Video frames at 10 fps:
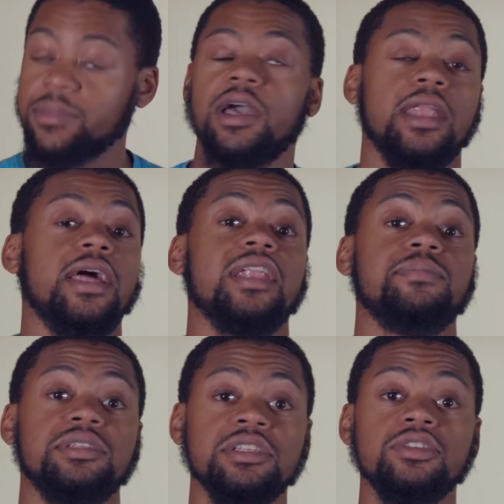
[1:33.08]
a lot of
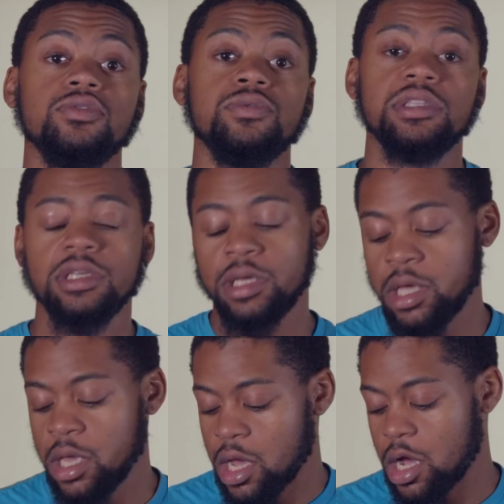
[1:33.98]
potential with it.
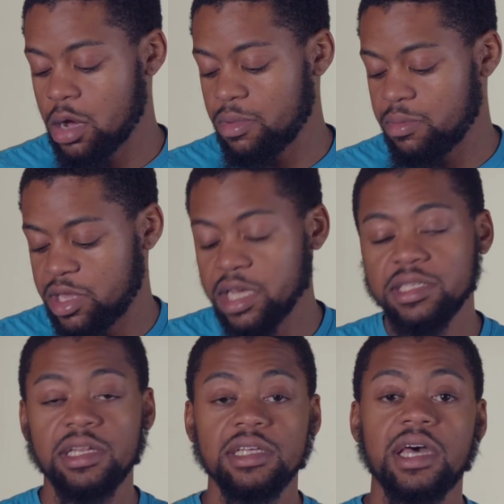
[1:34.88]
And because
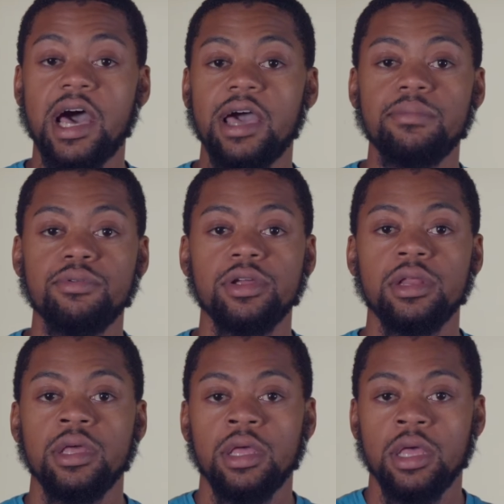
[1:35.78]
it is a hybrid,
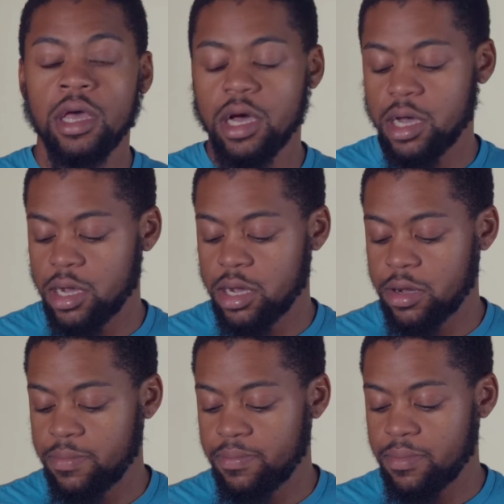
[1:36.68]

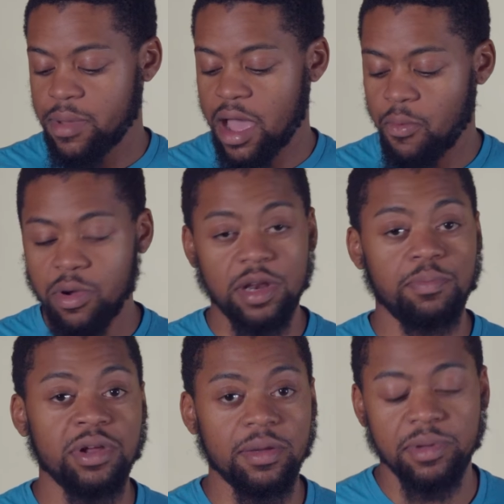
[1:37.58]
I wanted to
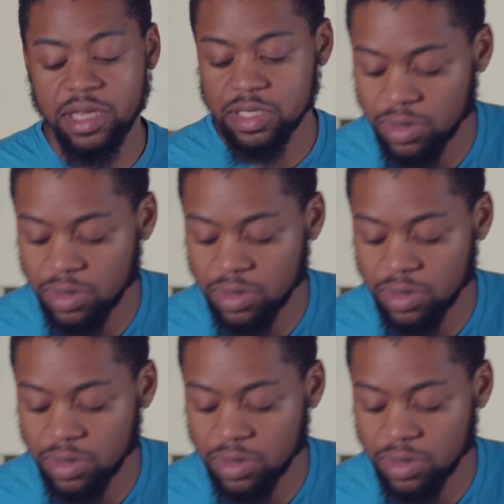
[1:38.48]
put up against